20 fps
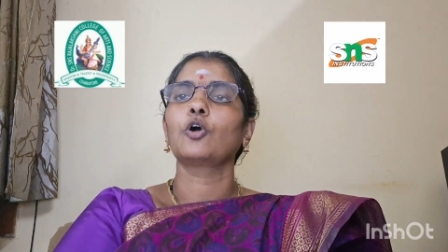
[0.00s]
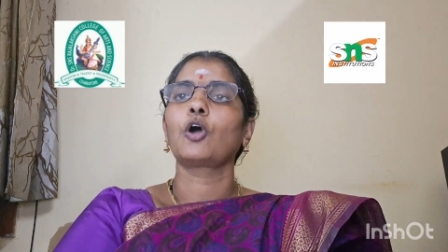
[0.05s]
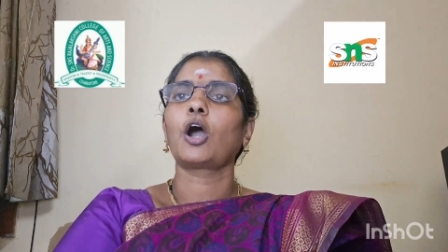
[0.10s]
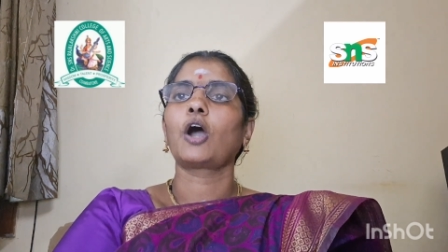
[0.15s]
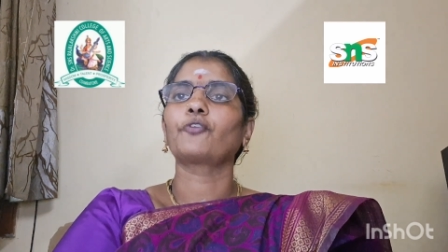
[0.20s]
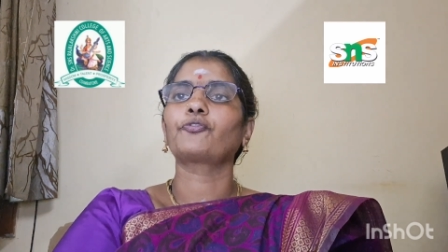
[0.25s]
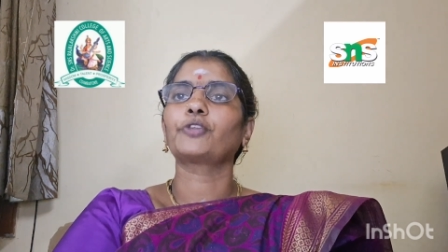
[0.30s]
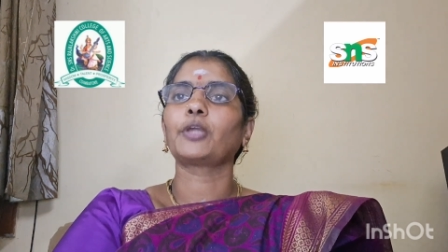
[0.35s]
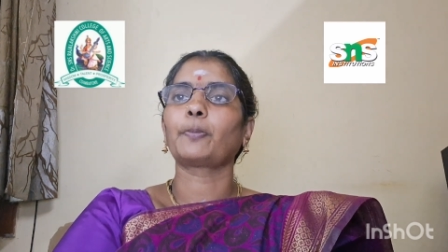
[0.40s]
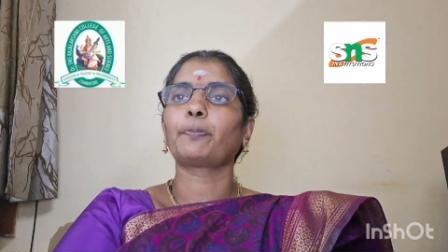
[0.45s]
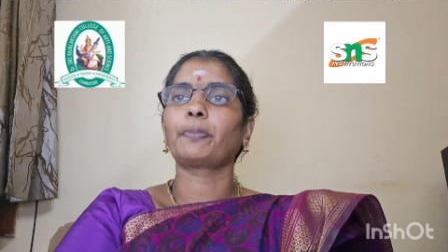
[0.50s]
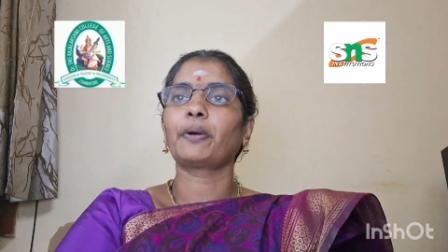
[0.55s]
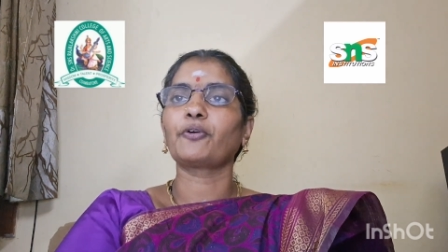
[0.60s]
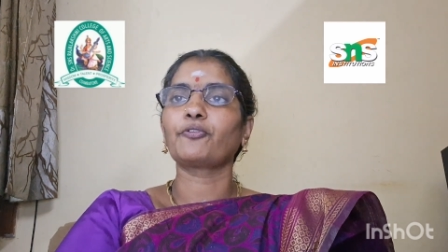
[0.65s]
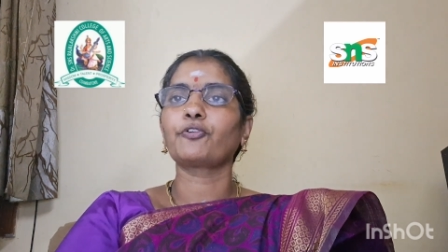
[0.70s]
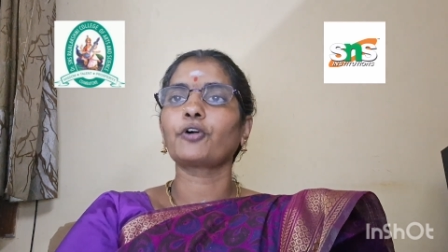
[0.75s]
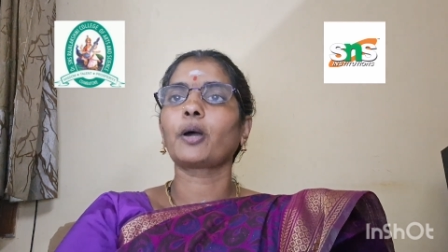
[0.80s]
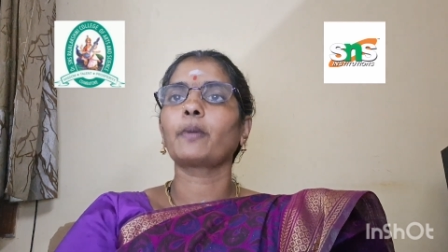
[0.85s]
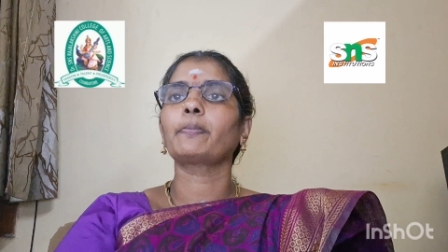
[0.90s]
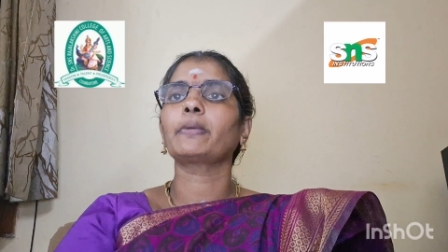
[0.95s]
of the
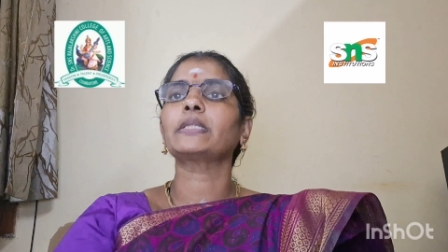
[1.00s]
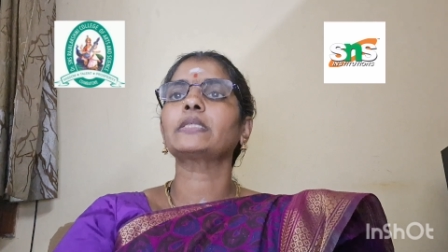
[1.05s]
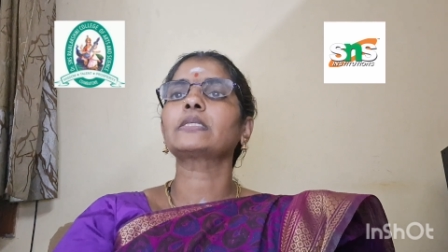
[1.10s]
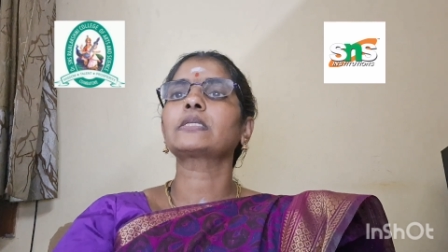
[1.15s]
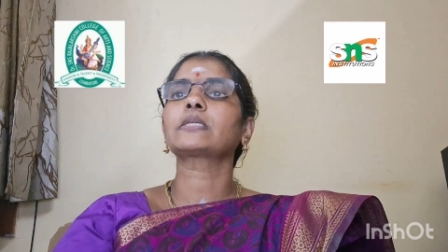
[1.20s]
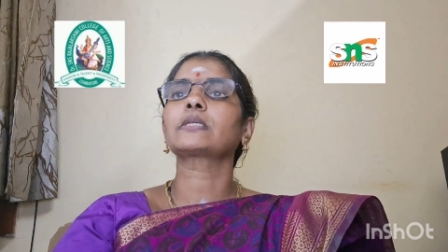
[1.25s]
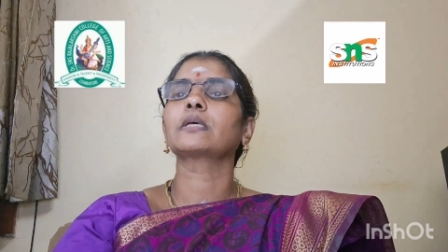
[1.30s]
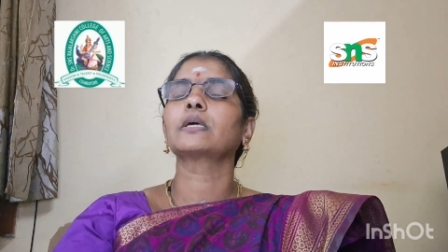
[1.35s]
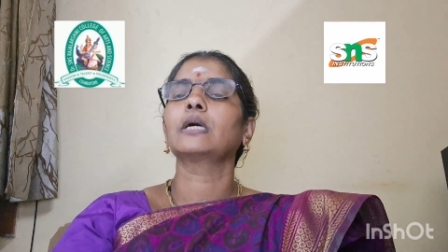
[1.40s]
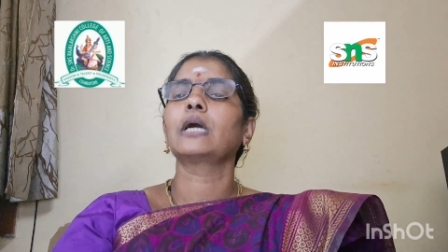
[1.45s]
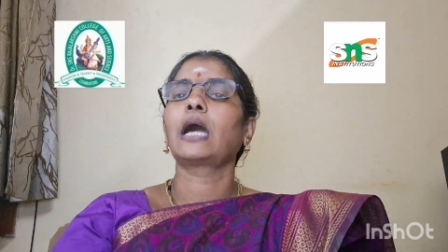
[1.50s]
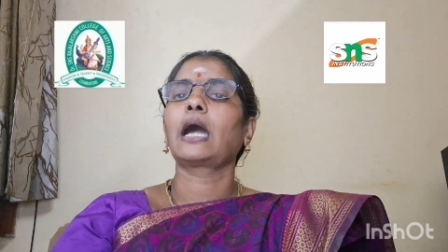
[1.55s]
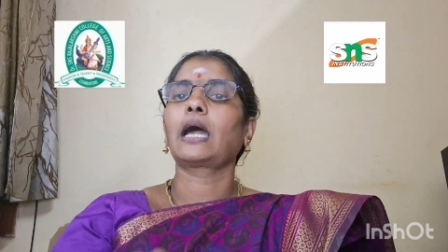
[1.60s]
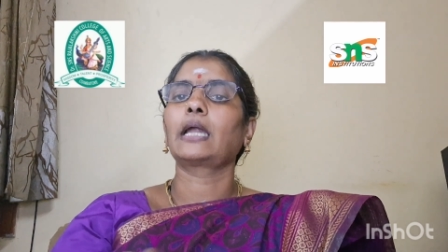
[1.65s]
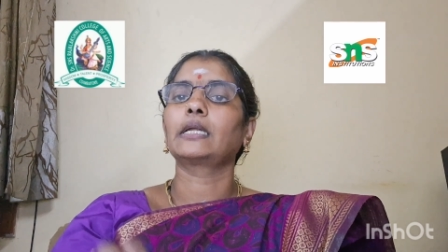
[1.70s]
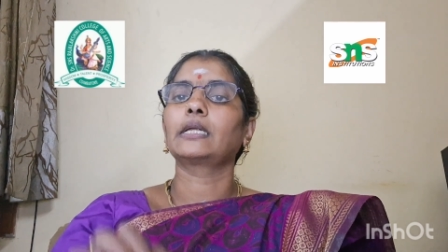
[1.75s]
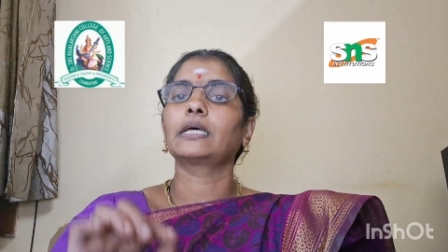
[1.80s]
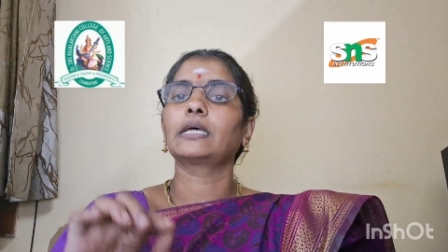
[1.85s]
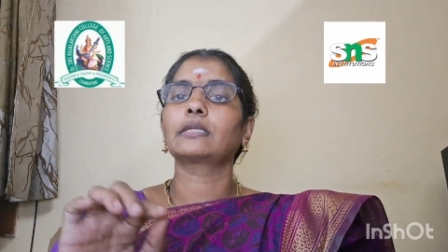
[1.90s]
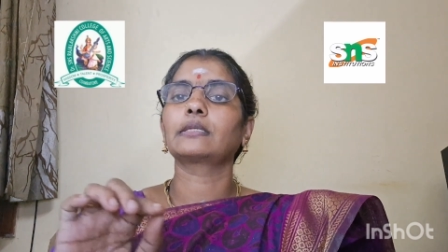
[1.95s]
performance
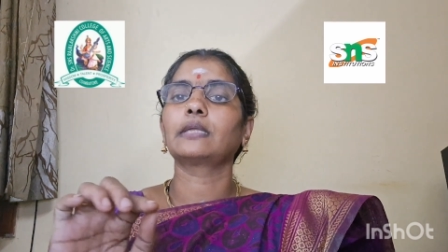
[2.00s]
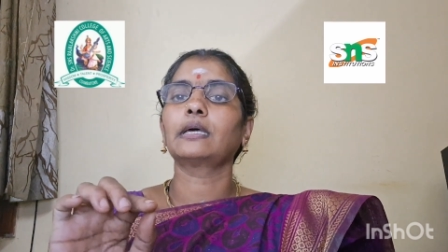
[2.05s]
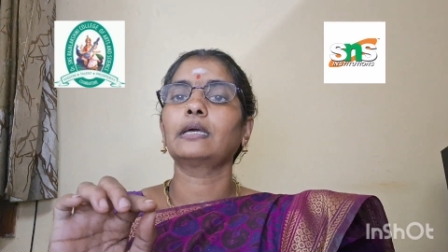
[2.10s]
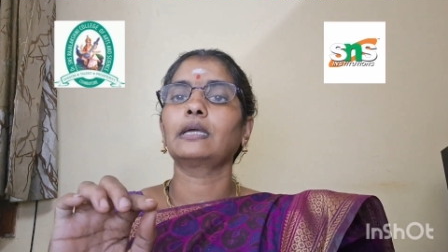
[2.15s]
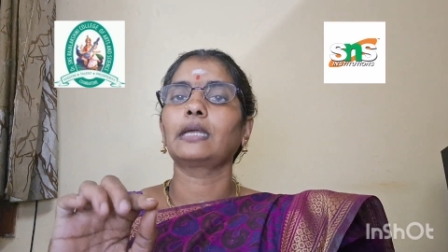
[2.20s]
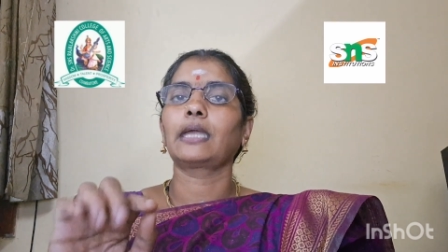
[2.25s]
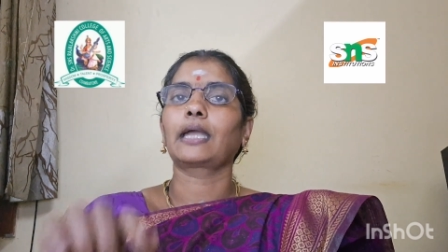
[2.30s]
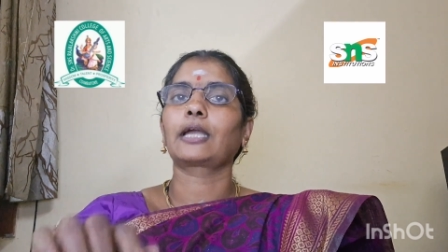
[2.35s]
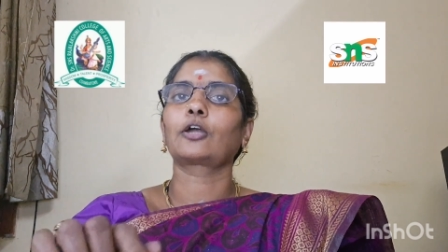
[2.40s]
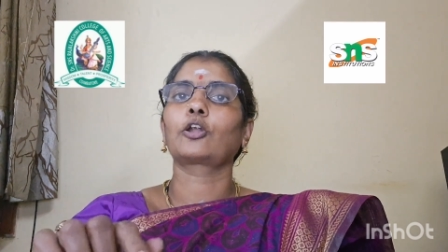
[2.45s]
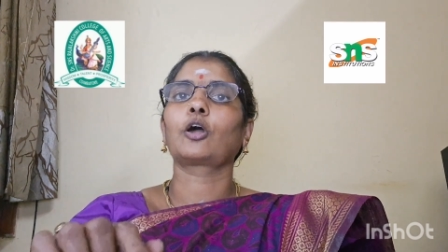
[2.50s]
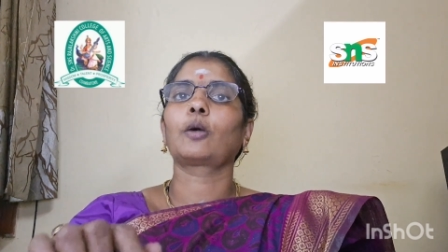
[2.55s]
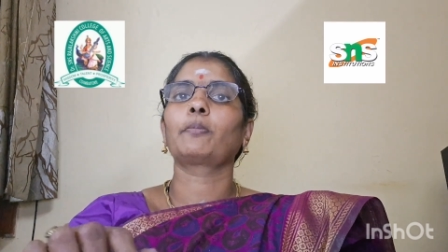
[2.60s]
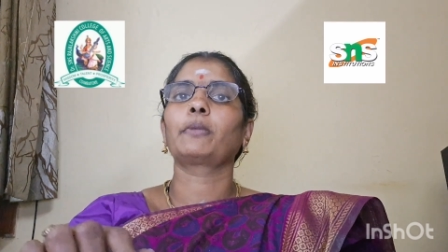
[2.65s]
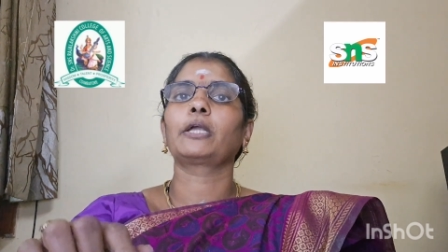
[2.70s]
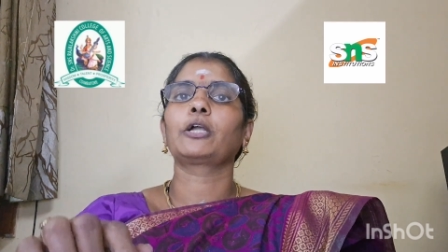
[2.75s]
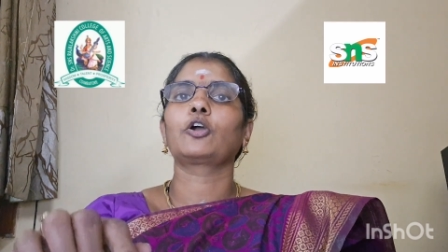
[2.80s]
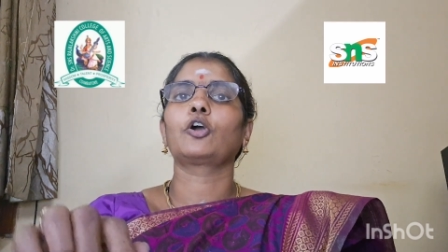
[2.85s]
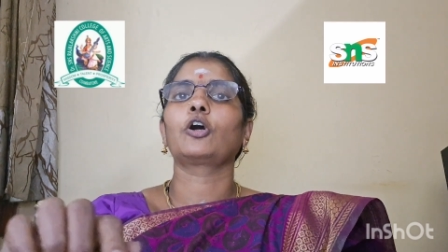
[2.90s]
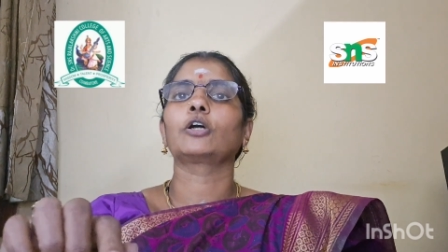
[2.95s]
under the
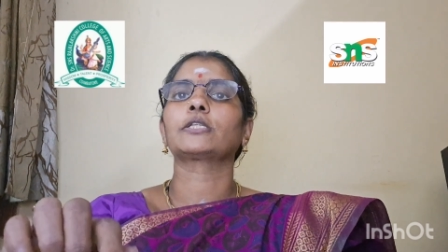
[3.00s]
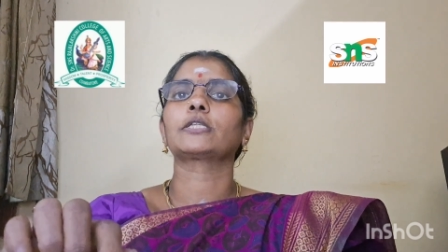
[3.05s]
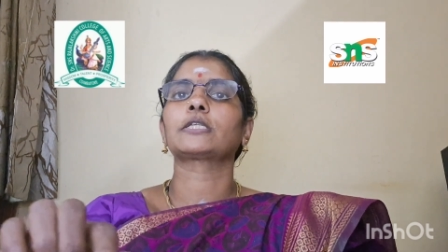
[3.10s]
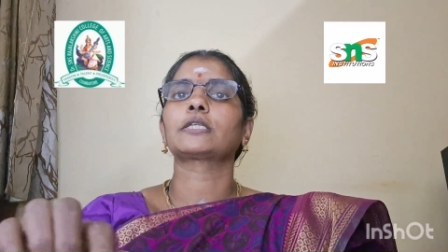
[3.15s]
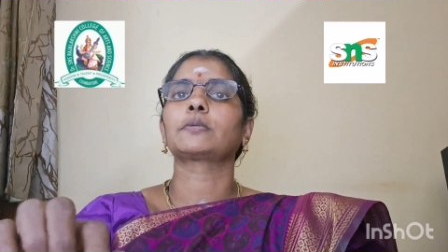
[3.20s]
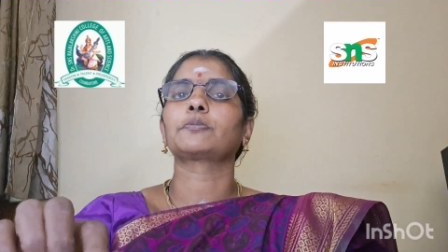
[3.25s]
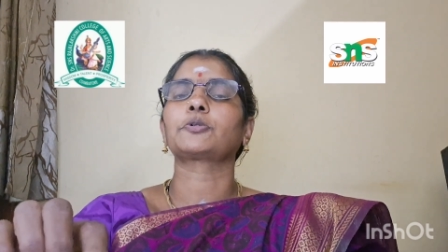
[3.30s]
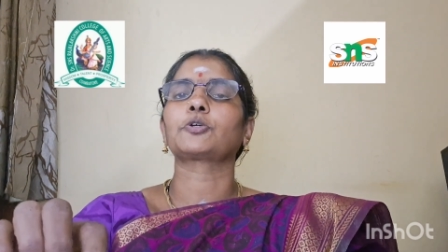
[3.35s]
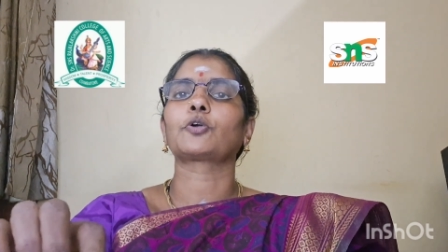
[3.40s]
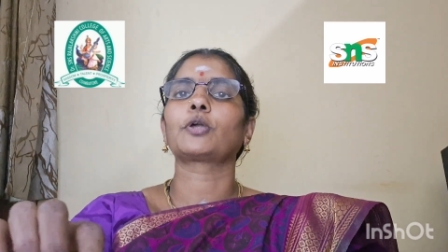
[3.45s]
economic concept.